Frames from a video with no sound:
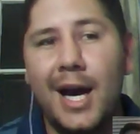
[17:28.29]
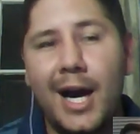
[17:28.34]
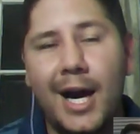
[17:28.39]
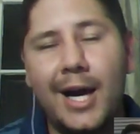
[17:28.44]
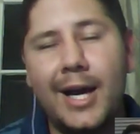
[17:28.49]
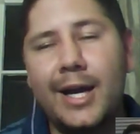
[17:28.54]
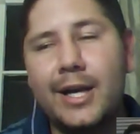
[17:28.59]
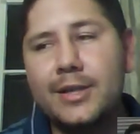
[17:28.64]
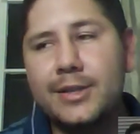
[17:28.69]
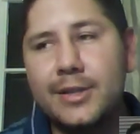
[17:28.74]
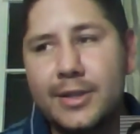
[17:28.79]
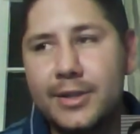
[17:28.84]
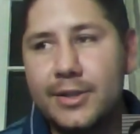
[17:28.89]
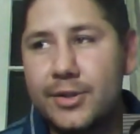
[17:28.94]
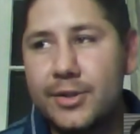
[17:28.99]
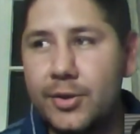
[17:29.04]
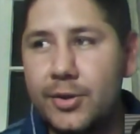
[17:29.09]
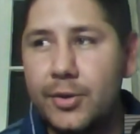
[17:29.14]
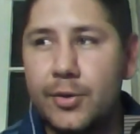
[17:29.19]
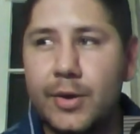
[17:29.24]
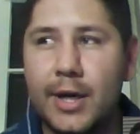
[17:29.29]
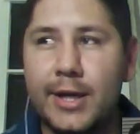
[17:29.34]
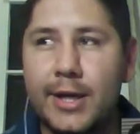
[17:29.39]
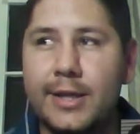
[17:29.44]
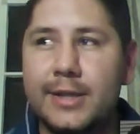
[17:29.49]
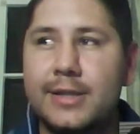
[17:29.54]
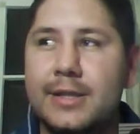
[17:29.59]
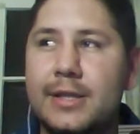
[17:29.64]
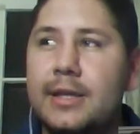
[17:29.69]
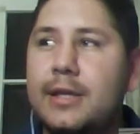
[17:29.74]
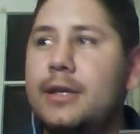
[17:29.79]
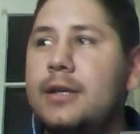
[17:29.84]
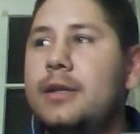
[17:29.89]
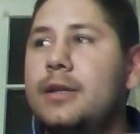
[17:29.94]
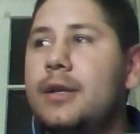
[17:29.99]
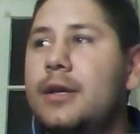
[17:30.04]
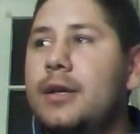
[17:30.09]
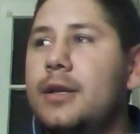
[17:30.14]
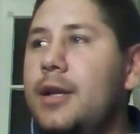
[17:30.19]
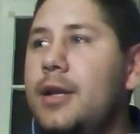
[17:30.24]
I actually do kind of
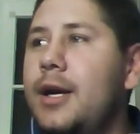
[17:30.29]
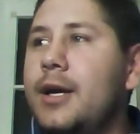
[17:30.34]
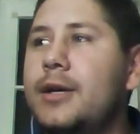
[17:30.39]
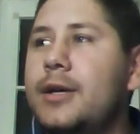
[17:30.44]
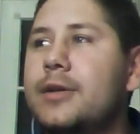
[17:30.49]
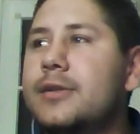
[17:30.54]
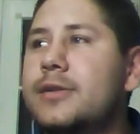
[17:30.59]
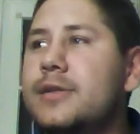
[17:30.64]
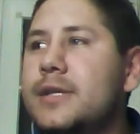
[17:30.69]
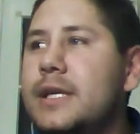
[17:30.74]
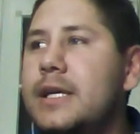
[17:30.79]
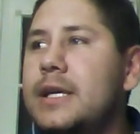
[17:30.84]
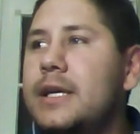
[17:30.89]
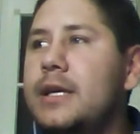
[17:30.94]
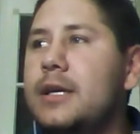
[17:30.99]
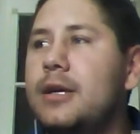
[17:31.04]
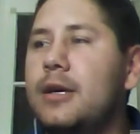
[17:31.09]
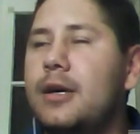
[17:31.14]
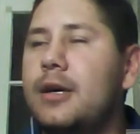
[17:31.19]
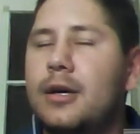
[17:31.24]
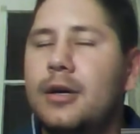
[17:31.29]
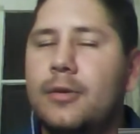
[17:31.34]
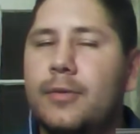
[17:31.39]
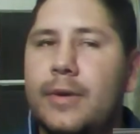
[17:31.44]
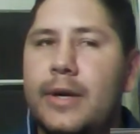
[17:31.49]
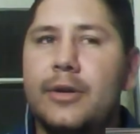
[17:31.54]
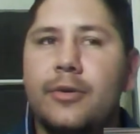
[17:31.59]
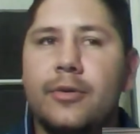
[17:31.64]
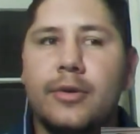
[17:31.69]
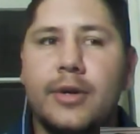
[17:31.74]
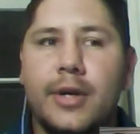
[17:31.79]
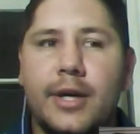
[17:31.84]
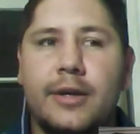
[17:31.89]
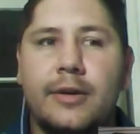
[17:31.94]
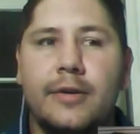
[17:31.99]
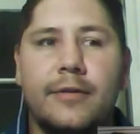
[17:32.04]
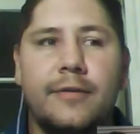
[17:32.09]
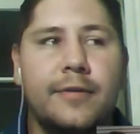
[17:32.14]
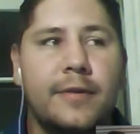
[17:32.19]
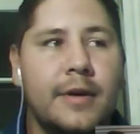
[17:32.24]
I could see Randall
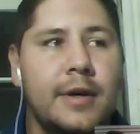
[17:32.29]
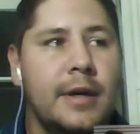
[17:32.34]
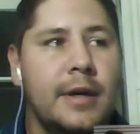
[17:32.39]
kind of